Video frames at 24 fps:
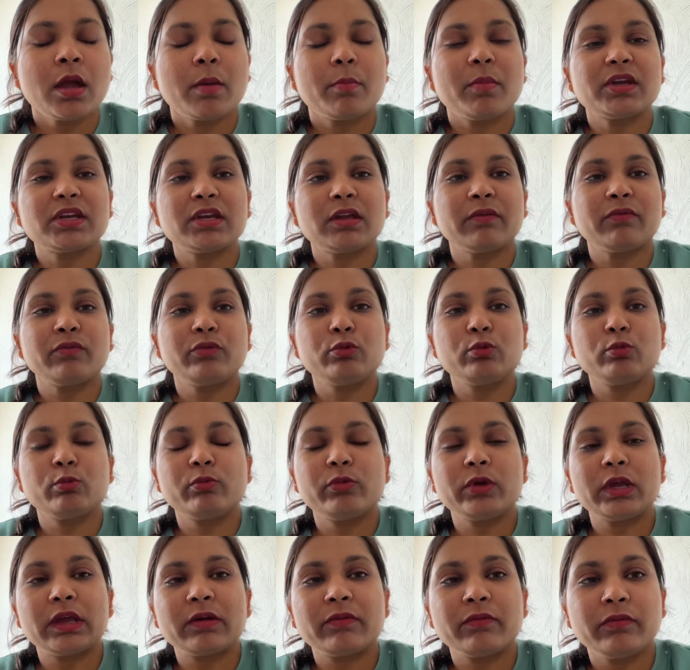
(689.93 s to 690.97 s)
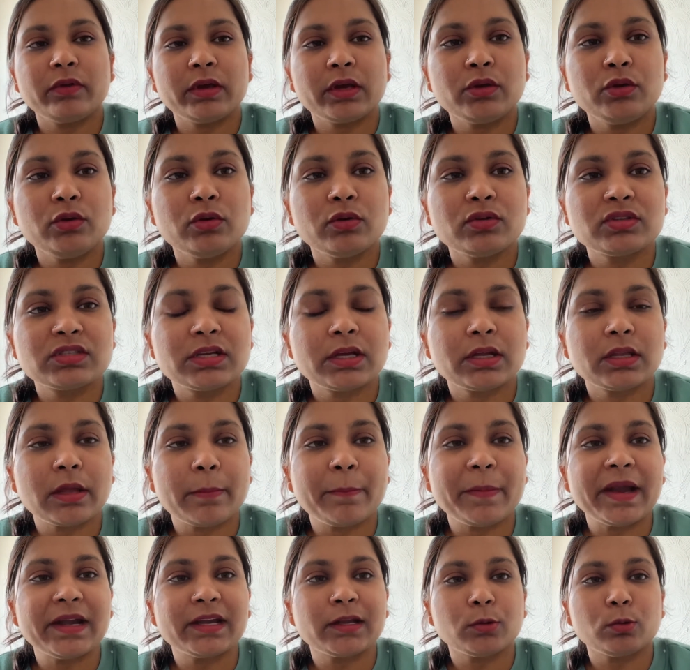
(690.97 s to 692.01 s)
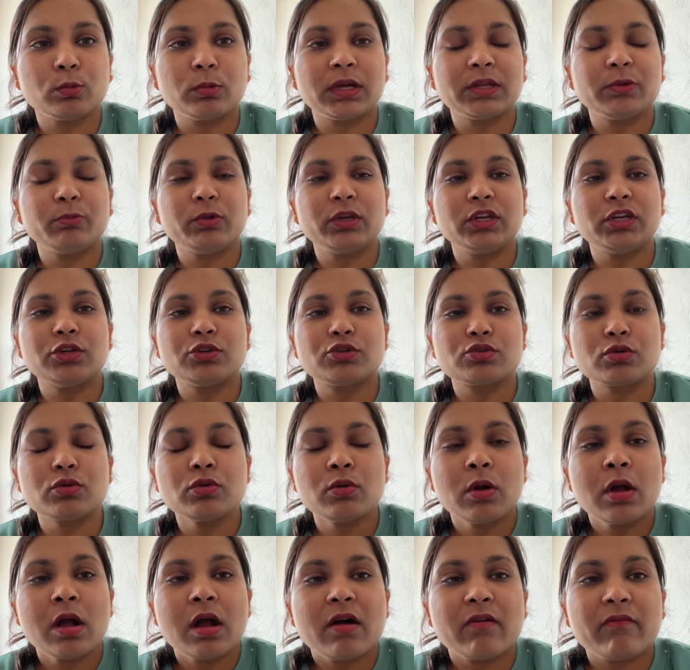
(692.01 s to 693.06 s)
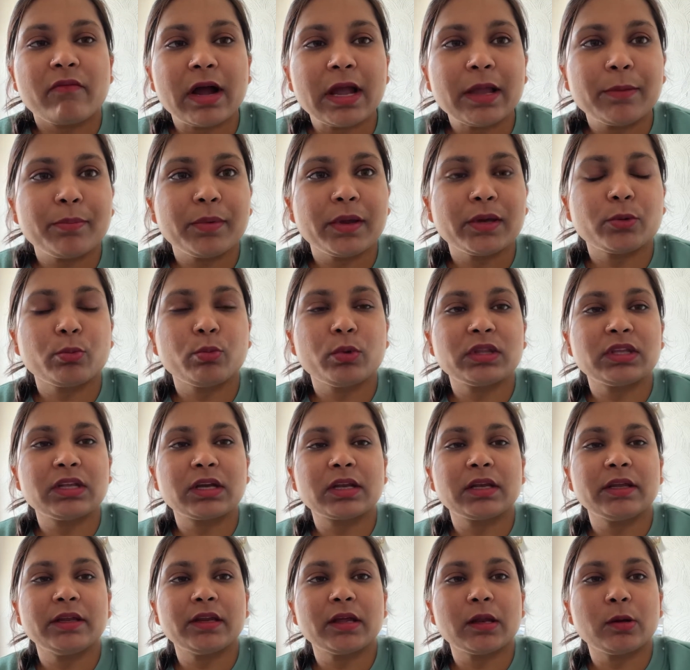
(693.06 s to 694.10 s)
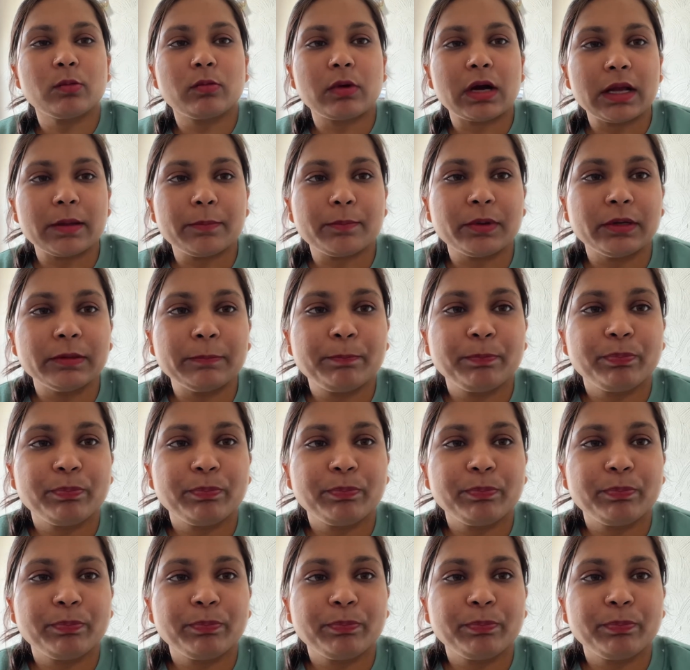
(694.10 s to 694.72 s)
But if we are using the metal one, we need to wipe it with the cleaner wipe.